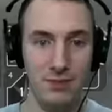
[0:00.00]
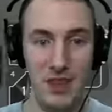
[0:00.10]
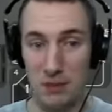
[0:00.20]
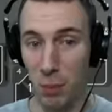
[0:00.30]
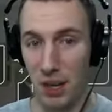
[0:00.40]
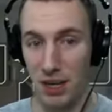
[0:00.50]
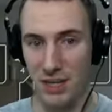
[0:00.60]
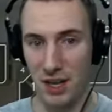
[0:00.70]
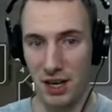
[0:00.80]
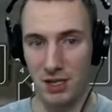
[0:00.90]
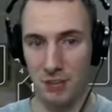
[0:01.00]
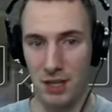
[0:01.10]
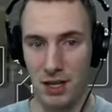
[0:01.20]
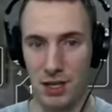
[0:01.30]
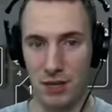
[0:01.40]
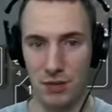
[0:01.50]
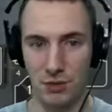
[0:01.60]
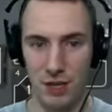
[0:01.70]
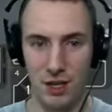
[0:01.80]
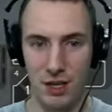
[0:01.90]
Boy, is it awesome. You can
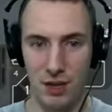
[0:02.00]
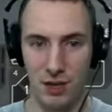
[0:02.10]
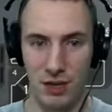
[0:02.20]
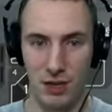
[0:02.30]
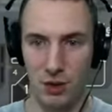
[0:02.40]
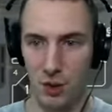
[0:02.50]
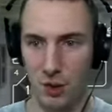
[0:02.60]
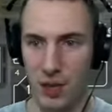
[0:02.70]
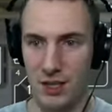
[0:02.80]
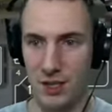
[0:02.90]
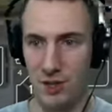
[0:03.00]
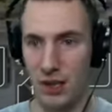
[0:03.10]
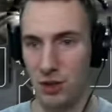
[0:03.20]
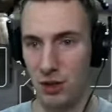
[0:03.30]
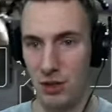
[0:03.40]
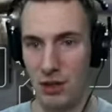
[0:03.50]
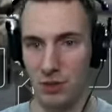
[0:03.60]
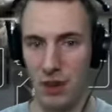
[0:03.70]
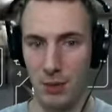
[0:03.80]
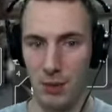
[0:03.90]
really do quite a substantial amount of
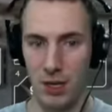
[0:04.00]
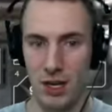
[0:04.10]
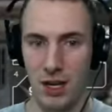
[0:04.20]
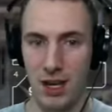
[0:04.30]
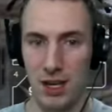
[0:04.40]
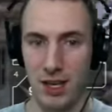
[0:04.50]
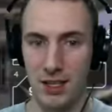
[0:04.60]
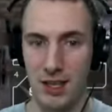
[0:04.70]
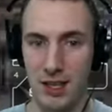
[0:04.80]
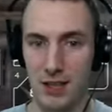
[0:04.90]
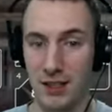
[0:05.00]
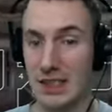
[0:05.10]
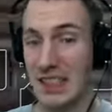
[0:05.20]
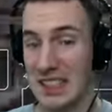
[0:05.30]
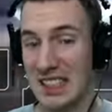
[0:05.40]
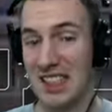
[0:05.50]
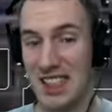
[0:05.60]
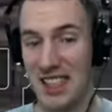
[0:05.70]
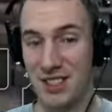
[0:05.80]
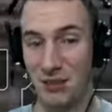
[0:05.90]
damage, and
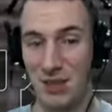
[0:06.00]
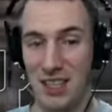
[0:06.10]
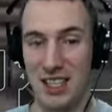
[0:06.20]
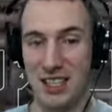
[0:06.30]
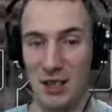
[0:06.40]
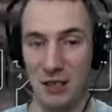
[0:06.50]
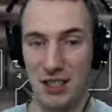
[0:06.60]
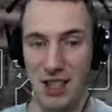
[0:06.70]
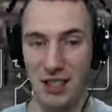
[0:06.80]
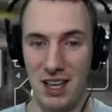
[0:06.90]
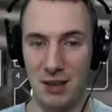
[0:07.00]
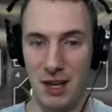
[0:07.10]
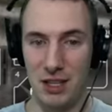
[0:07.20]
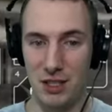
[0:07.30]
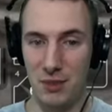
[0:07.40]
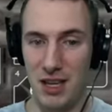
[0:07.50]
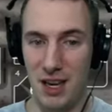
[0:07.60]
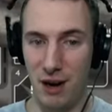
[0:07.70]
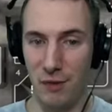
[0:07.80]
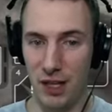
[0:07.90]
it's really something that the enemy has to be
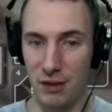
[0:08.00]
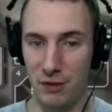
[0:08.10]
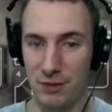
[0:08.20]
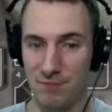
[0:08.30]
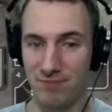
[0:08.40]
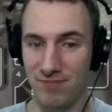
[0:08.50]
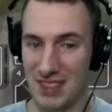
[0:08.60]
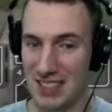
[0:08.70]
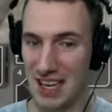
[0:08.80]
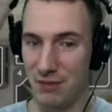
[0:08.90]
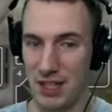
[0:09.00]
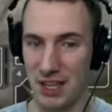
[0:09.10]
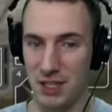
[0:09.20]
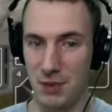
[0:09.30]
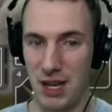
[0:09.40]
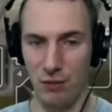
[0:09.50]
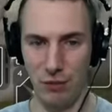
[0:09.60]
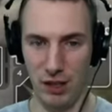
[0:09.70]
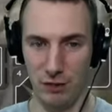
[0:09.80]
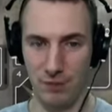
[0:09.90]
careful of. Definitely has to be
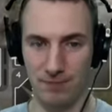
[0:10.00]
careful of.